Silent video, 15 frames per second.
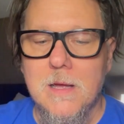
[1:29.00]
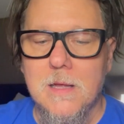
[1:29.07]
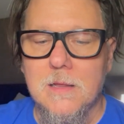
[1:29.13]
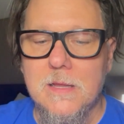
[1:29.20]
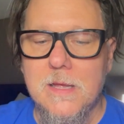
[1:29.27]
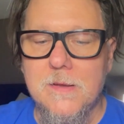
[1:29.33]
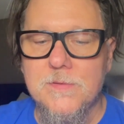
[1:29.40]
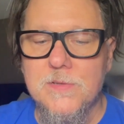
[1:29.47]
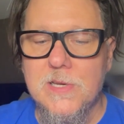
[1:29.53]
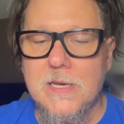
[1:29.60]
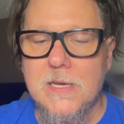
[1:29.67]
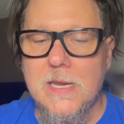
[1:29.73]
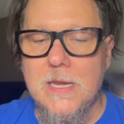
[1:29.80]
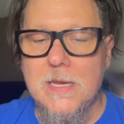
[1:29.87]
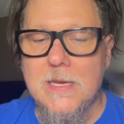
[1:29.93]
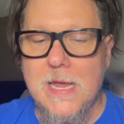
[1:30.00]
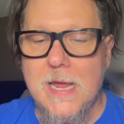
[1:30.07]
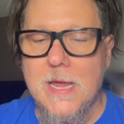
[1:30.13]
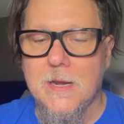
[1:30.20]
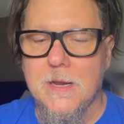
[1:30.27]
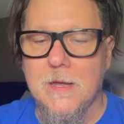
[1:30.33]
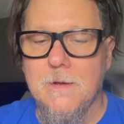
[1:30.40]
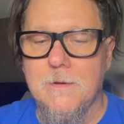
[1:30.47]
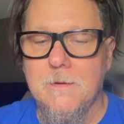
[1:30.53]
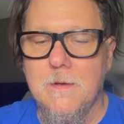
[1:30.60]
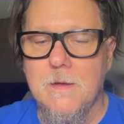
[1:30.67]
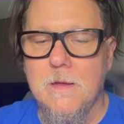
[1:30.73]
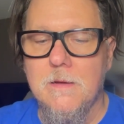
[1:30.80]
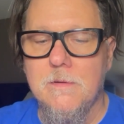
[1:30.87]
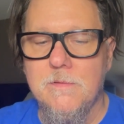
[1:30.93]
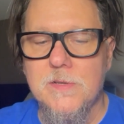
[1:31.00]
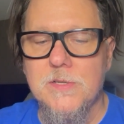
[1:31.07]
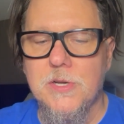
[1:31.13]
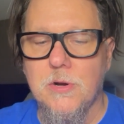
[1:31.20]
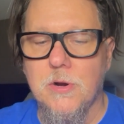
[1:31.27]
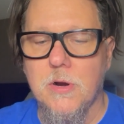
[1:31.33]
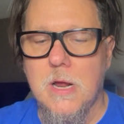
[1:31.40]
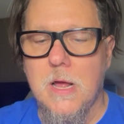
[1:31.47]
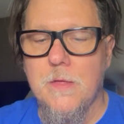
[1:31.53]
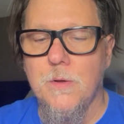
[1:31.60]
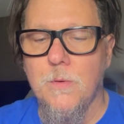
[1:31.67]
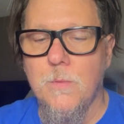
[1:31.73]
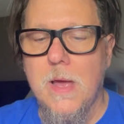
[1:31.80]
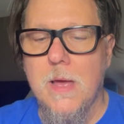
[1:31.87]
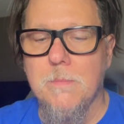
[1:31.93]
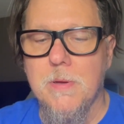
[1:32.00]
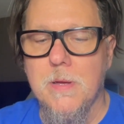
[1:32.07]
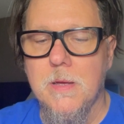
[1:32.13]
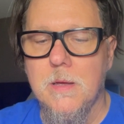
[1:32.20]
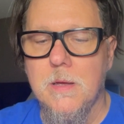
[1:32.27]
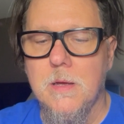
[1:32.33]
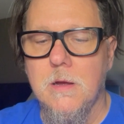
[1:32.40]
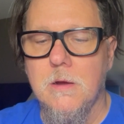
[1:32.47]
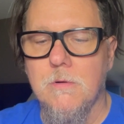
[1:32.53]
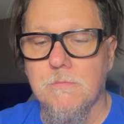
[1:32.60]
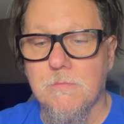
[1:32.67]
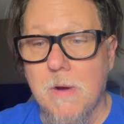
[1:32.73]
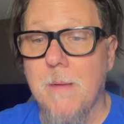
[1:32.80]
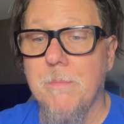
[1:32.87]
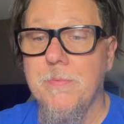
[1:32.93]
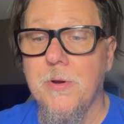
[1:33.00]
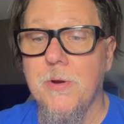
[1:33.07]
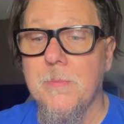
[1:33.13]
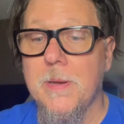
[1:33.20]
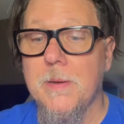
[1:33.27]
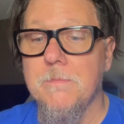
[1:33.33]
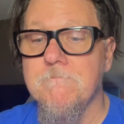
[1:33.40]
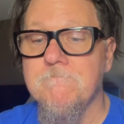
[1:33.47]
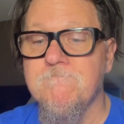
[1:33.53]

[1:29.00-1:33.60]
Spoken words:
lives in Indiana. Visit her on the web, Rob Thurman.